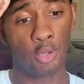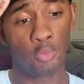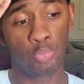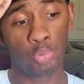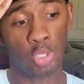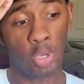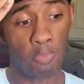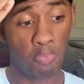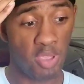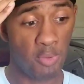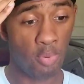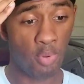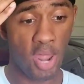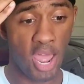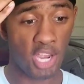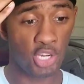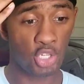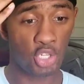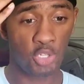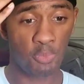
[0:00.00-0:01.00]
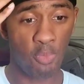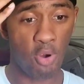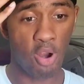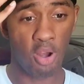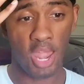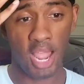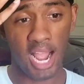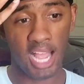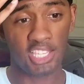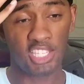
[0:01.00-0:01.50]
Some people are actually smart.
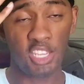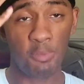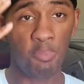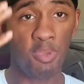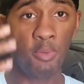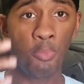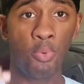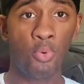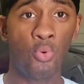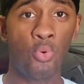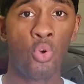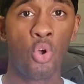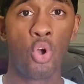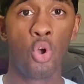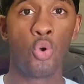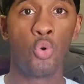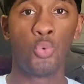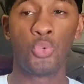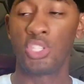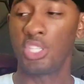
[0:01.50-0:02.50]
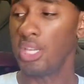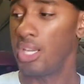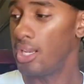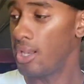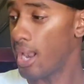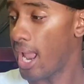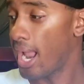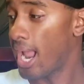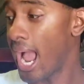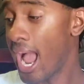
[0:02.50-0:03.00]
Like I see people who see
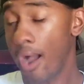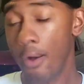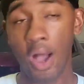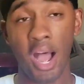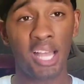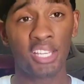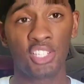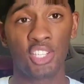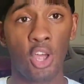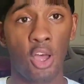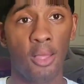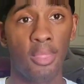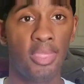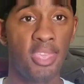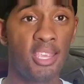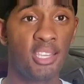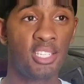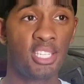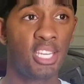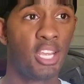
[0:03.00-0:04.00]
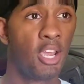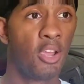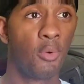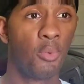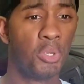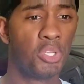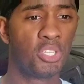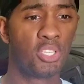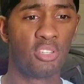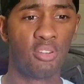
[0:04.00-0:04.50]
like how I saw this
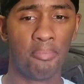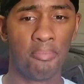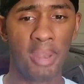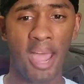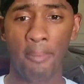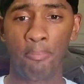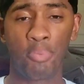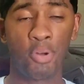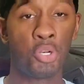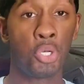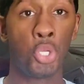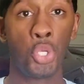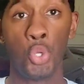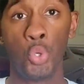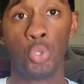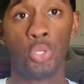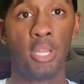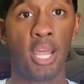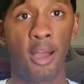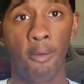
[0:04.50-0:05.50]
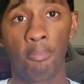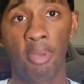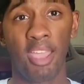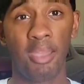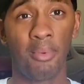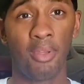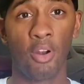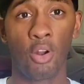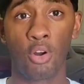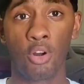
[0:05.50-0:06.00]
was not putting a huge down
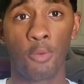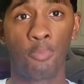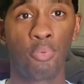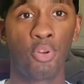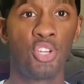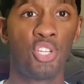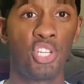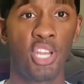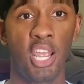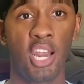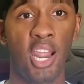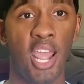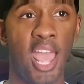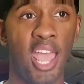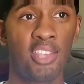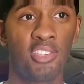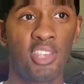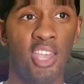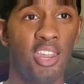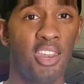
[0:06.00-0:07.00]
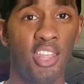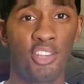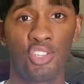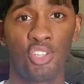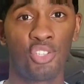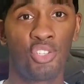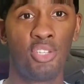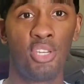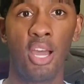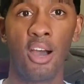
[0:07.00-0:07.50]
payment on a depreciating asset. That's
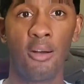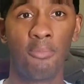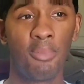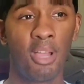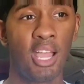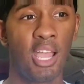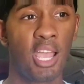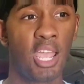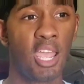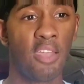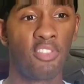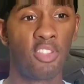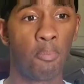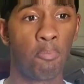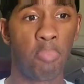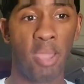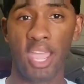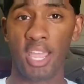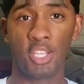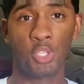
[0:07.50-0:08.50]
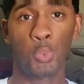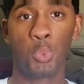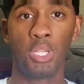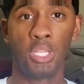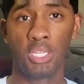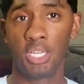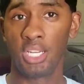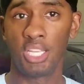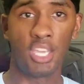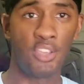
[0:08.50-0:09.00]
just dumb. If the bank is
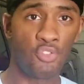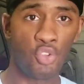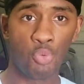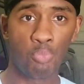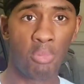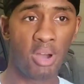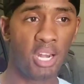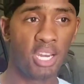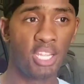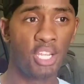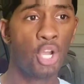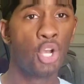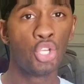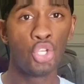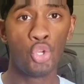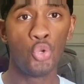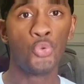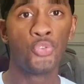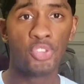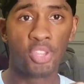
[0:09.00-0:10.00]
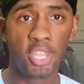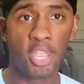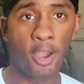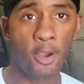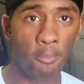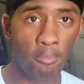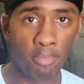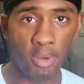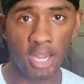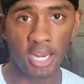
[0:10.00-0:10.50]
willing to give you money, use their
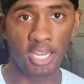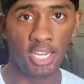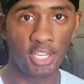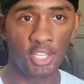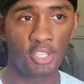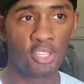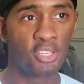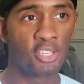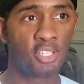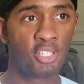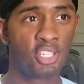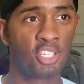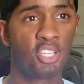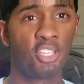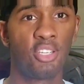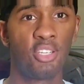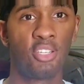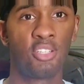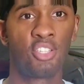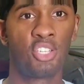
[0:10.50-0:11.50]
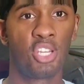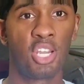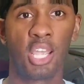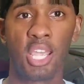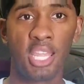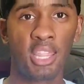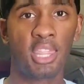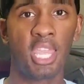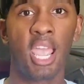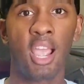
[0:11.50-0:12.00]
money just to
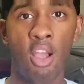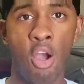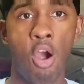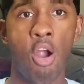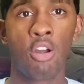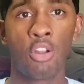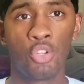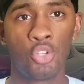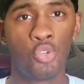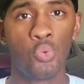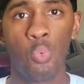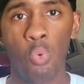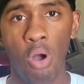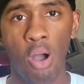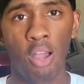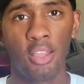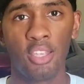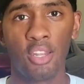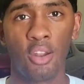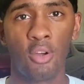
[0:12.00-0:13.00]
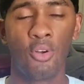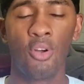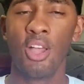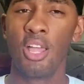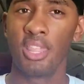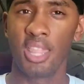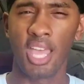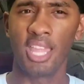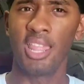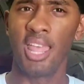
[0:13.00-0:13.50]
get that car that you want. You know,
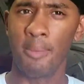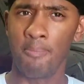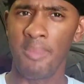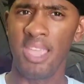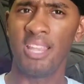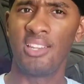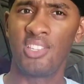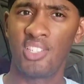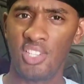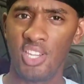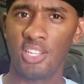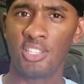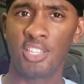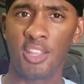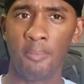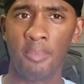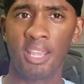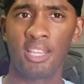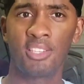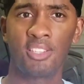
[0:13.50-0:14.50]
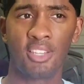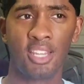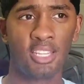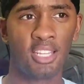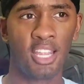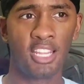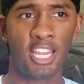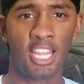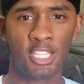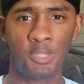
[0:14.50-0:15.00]
that makes sense.
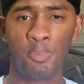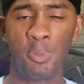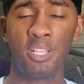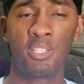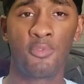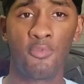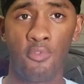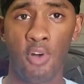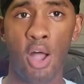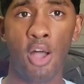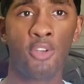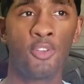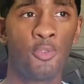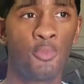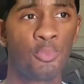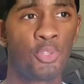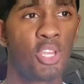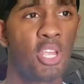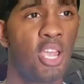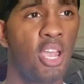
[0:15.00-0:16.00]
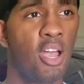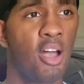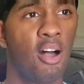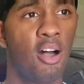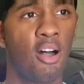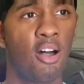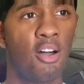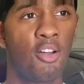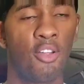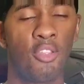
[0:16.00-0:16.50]
That speaks volumes.
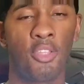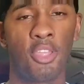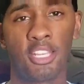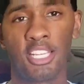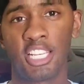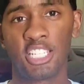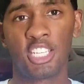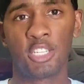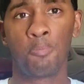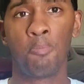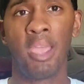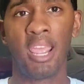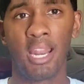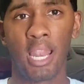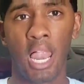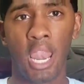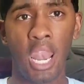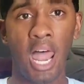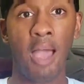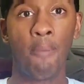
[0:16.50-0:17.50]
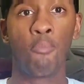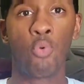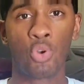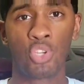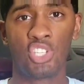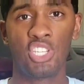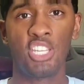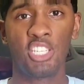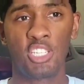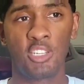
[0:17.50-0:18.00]
That just made a lot more
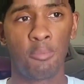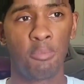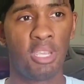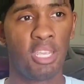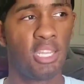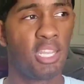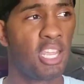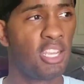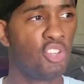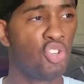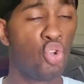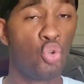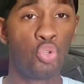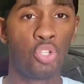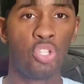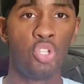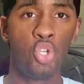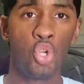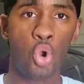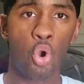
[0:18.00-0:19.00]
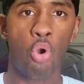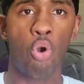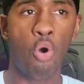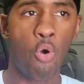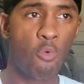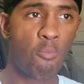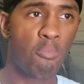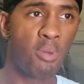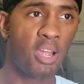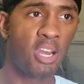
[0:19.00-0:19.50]
sense to me than using your
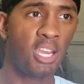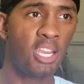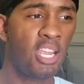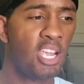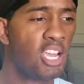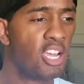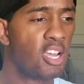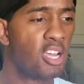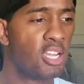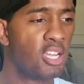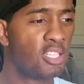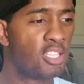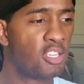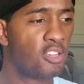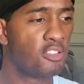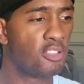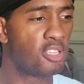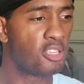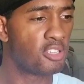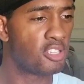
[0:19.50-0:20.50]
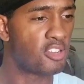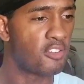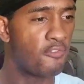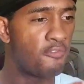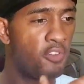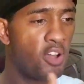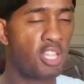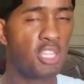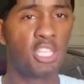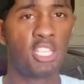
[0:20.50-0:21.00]
own money to
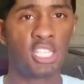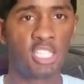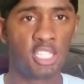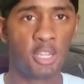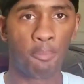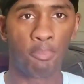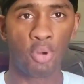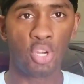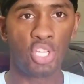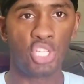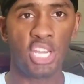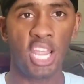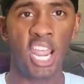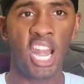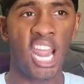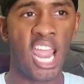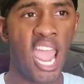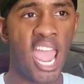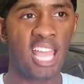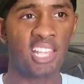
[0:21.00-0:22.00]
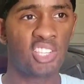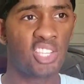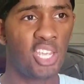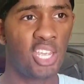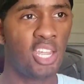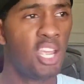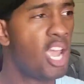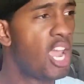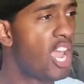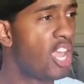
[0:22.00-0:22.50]
fund this depreciating
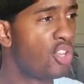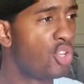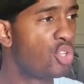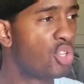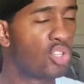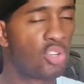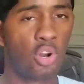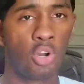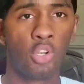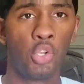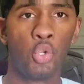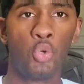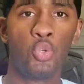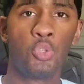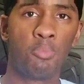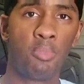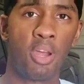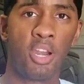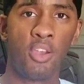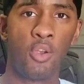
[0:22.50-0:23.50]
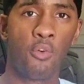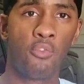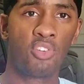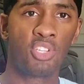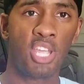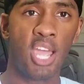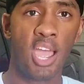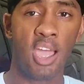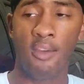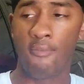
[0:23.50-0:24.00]
asset, and you're just gonna lose money over
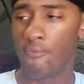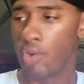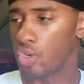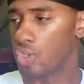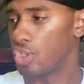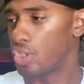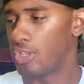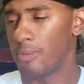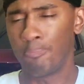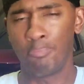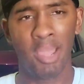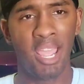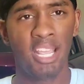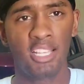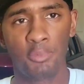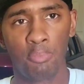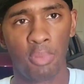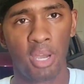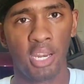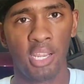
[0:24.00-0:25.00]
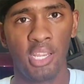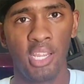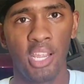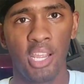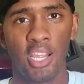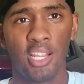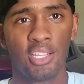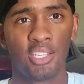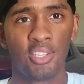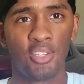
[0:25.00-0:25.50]
time versus the bank's money
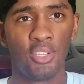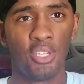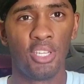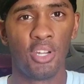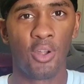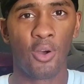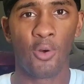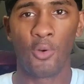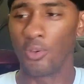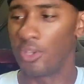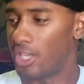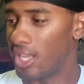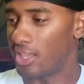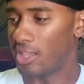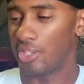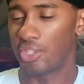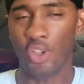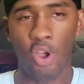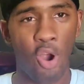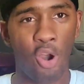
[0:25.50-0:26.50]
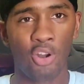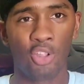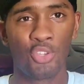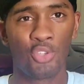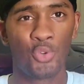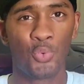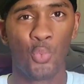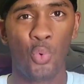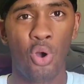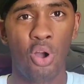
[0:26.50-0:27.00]
to, you know, get this car
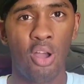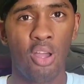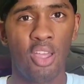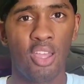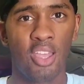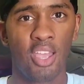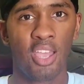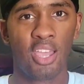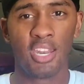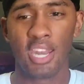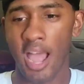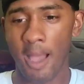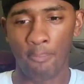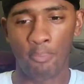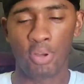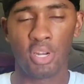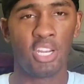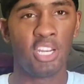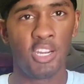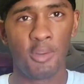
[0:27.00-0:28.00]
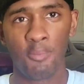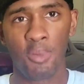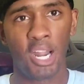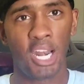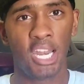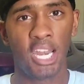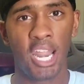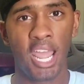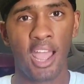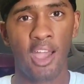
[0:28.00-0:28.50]
that you want, not putting any
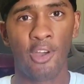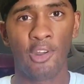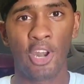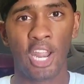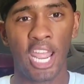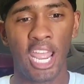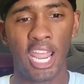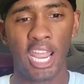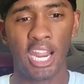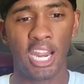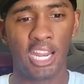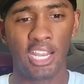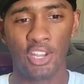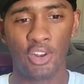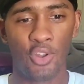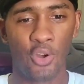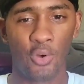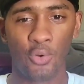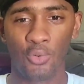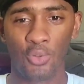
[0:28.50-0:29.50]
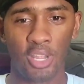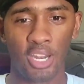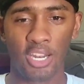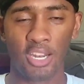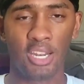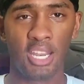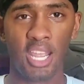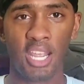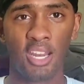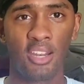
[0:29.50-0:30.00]
money down, and, you know,
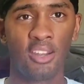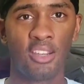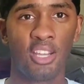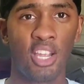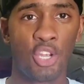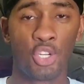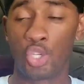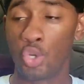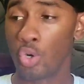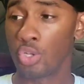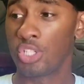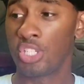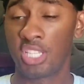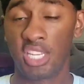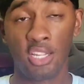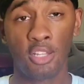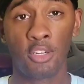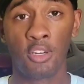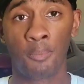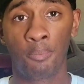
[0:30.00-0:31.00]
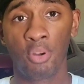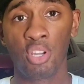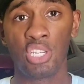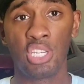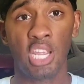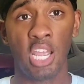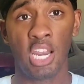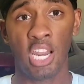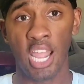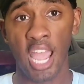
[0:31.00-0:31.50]
and sure, it's still a
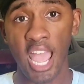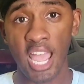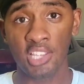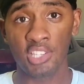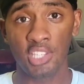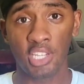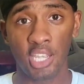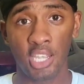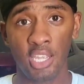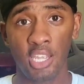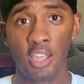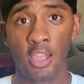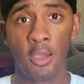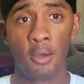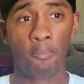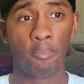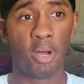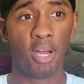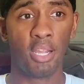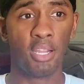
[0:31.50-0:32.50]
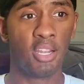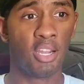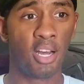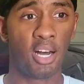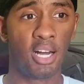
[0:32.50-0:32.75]
depreciating asset, but